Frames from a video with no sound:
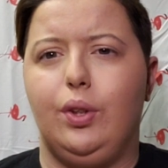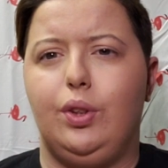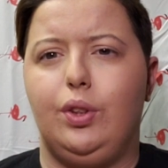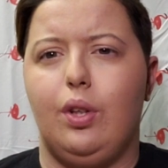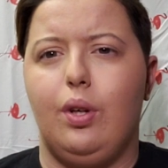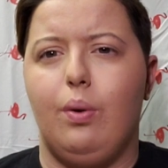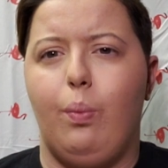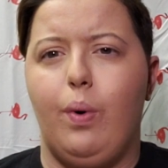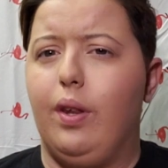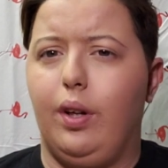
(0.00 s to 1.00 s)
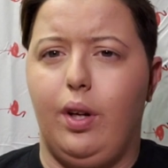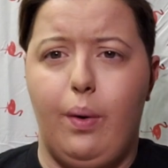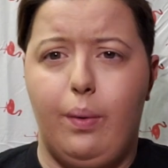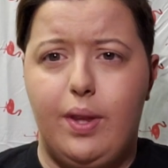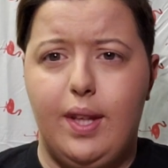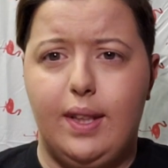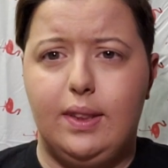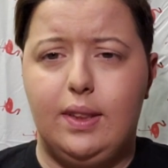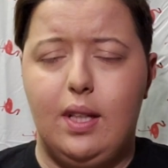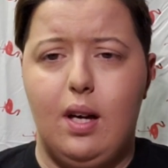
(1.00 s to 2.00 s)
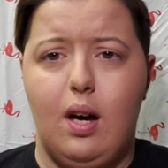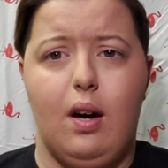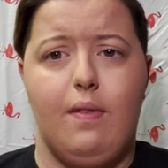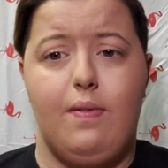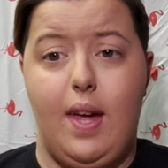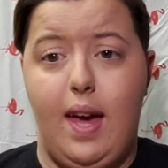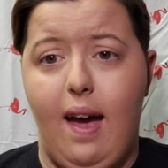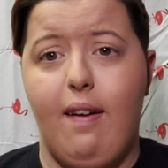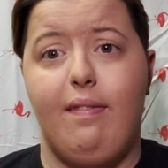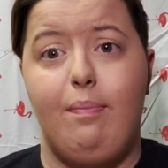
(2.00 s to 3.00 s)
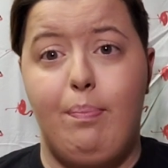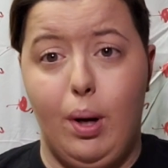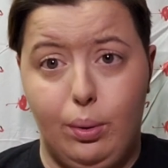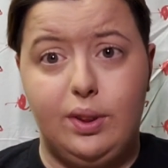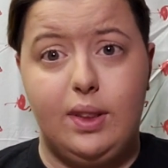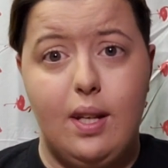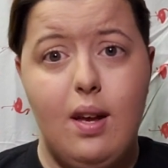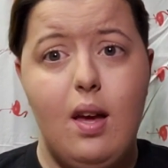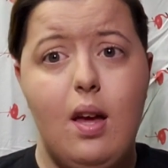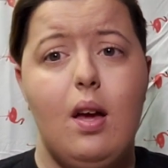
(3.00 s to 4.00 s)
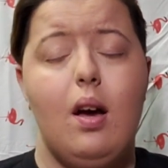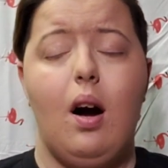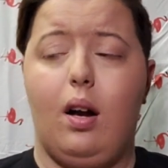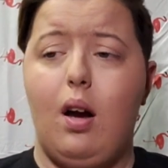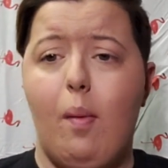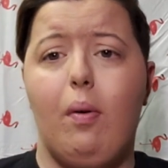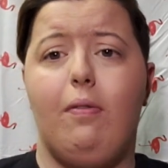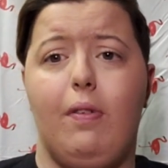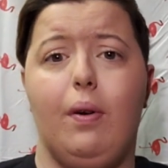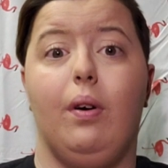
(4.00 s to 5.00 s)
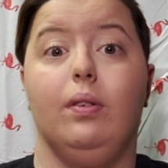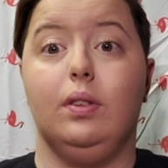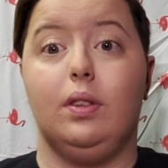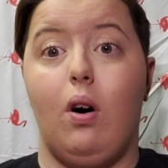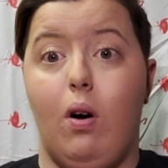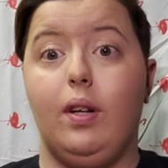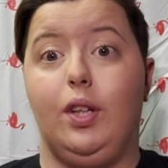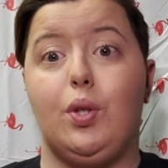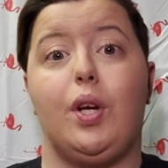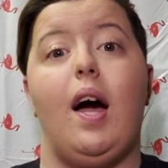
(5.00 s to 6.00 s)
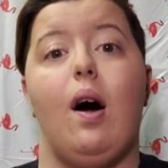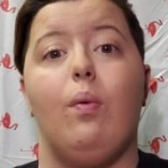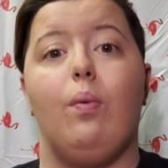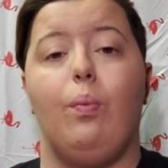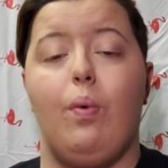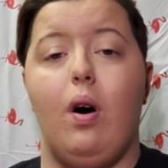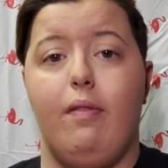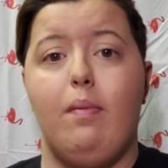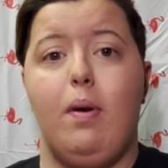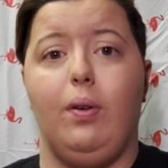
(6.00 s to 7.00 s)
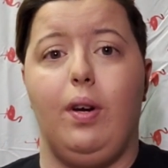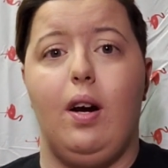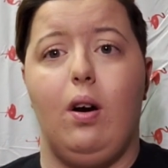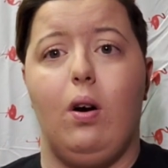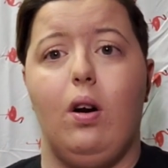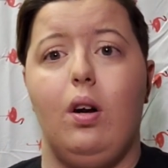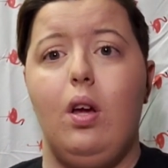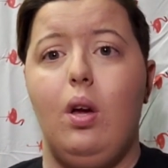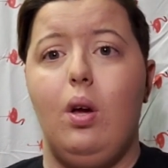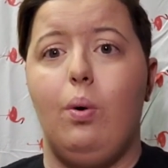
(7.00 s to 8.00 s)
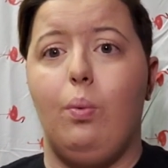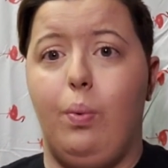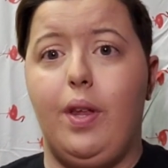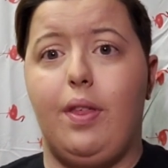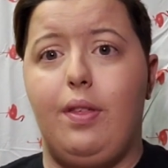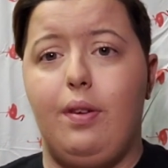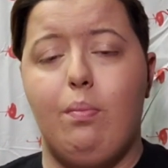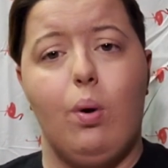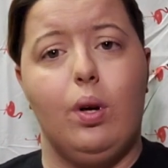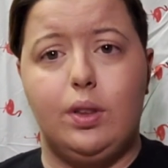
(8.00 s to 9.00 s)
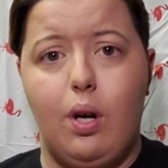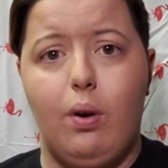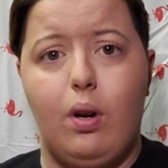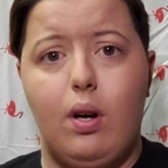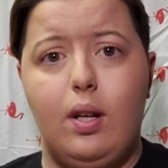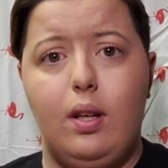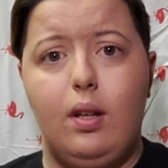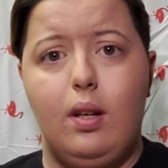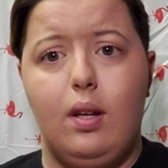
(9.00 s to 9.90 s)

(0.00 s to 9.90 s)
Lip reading: sure where they're going with this. They have posted a couple photos on each account of Amelia Earhart with Morse code on it,